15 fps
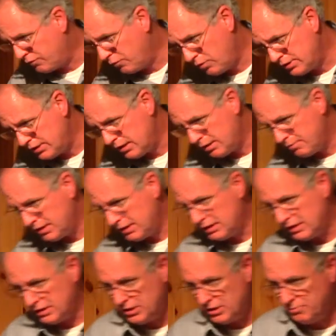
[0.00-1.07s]
for you. I mean,
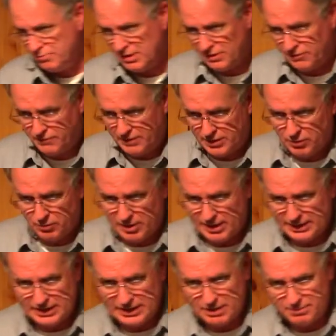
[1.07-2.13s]
you'd benefit
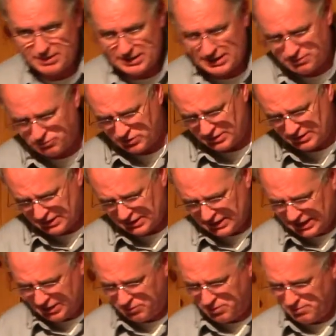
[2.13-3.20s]
greatly. I mean, it would
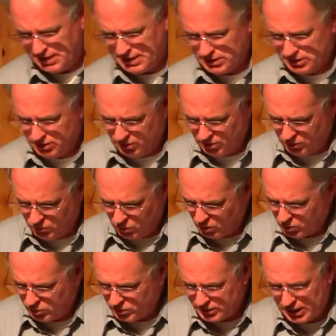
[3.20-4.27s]
it would make your own
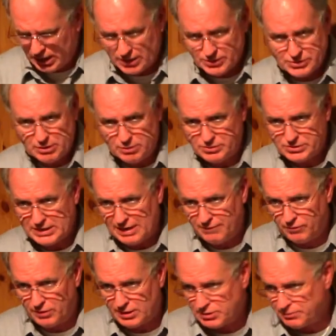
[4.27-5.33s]
walk with God so
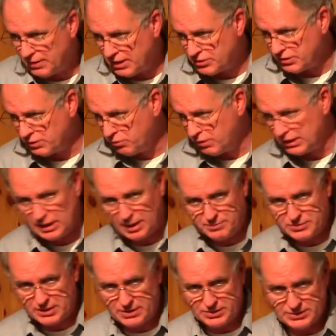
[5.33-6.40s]
savory, especially when it
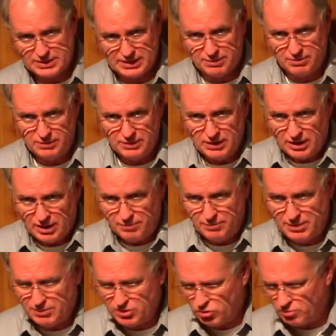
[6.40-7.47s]
comes to this thing of, of
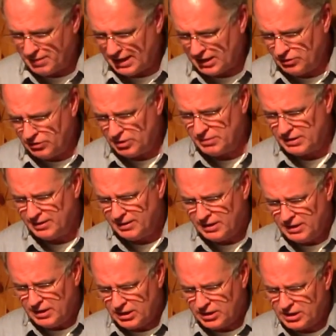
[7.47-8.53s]
biblical manhood. But
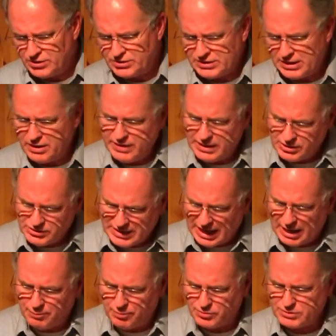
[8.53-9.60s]
consider the
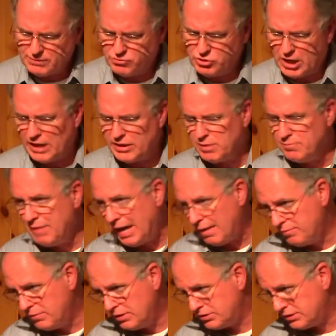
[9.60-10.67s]
examples of John the
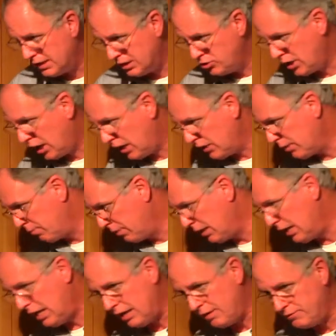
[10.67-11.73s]
Baptist and John the
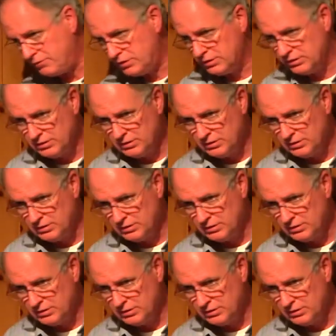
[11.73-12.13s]
Beloved